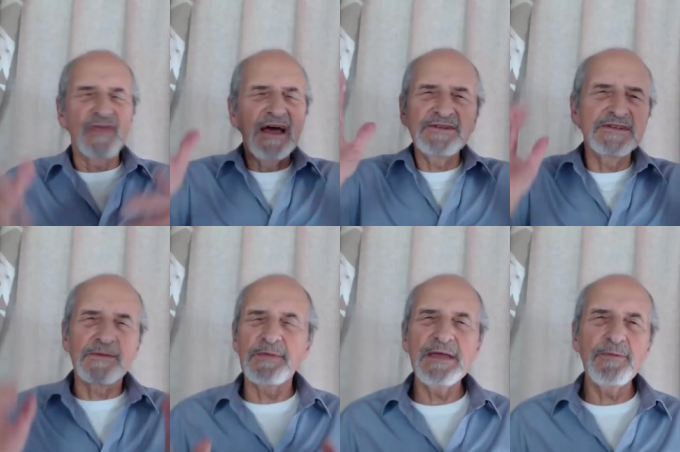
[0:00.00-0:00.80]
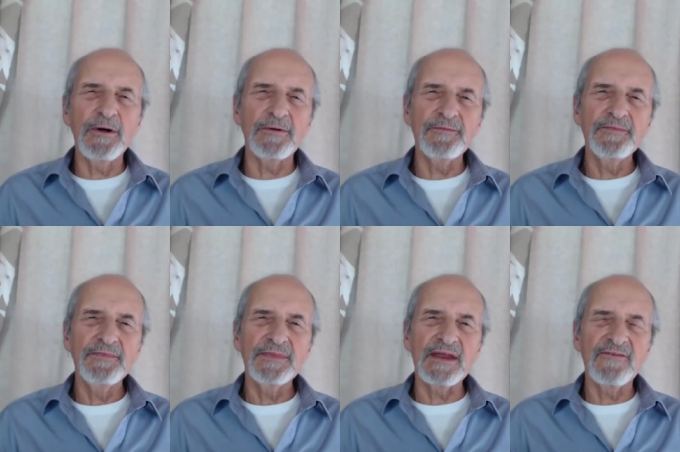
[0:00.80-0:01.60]
thousands of people
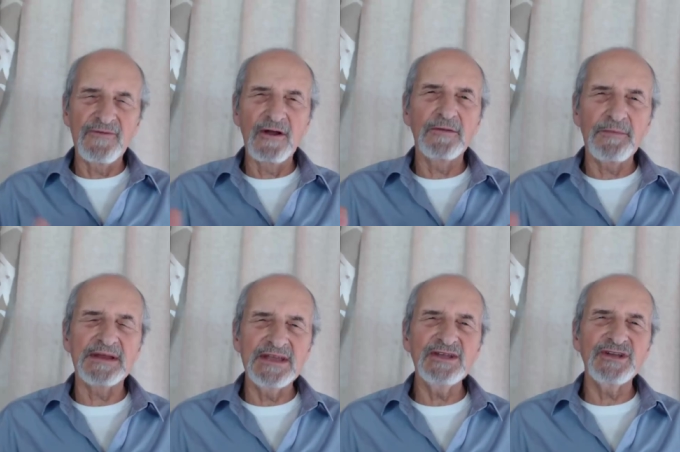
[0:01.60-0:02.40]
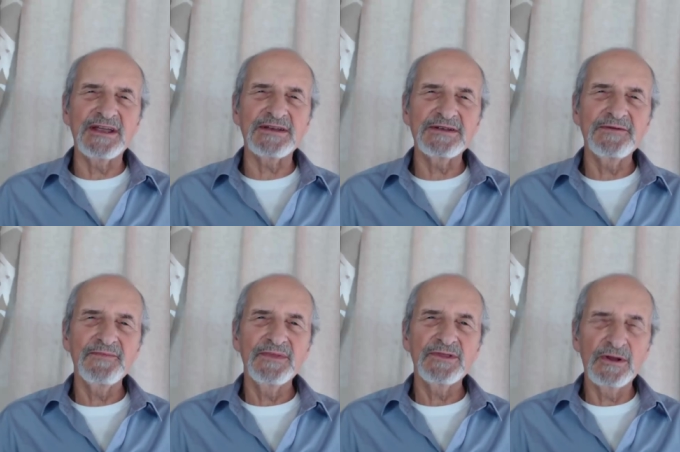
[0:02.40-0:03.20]
that have followed my teachings
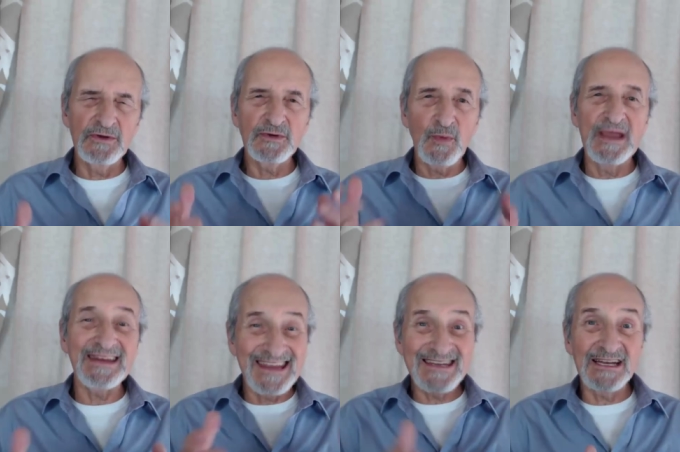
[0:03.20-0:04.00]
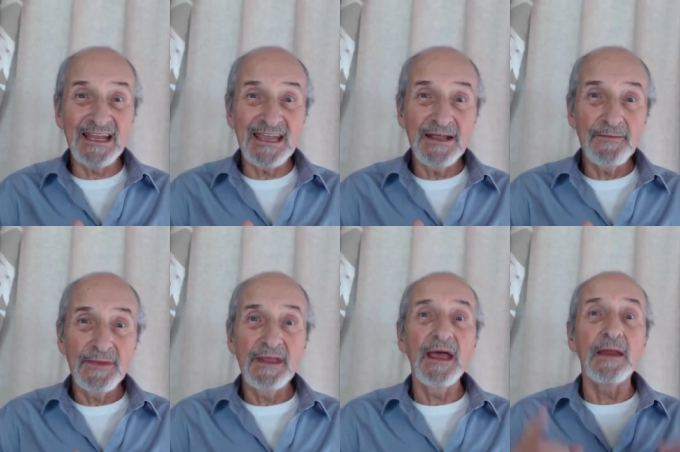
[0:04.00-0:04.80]
to lose weight easily
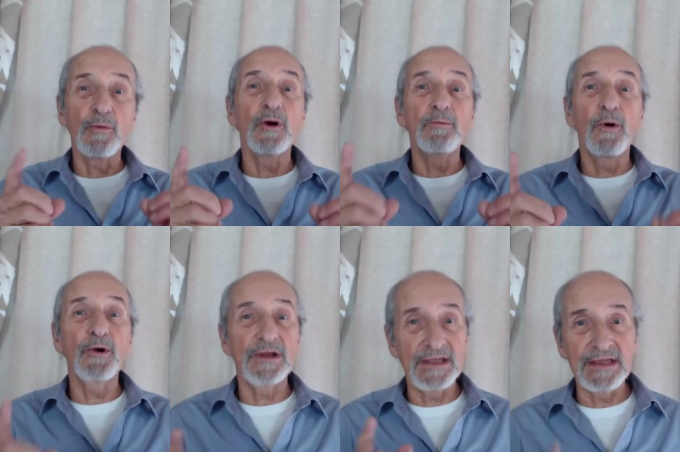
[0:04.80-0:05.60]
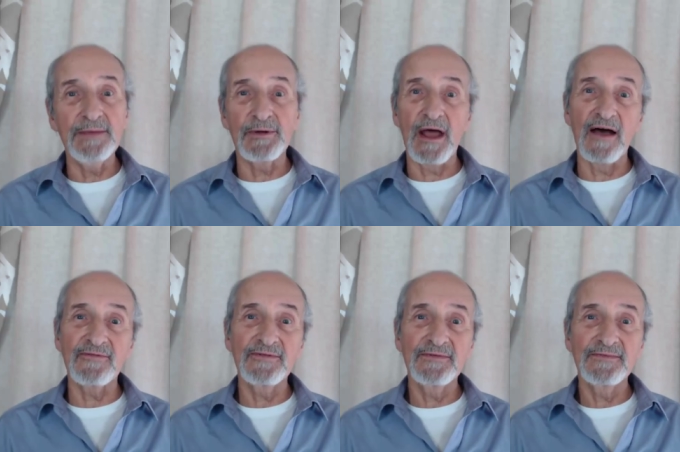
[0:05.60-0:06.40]
and, more importantly, keep it
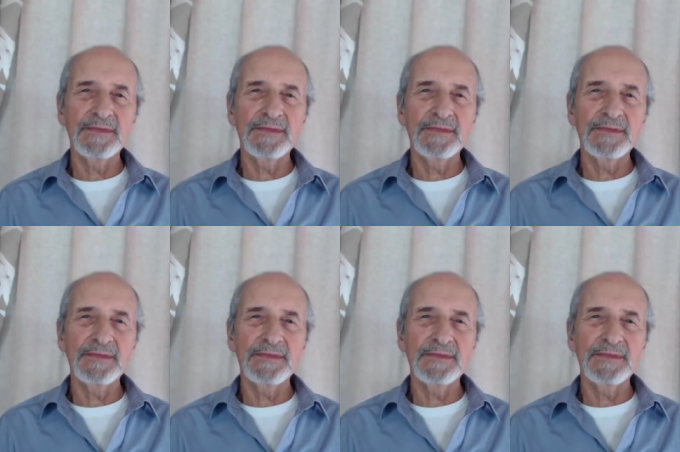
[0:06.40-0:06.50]
off.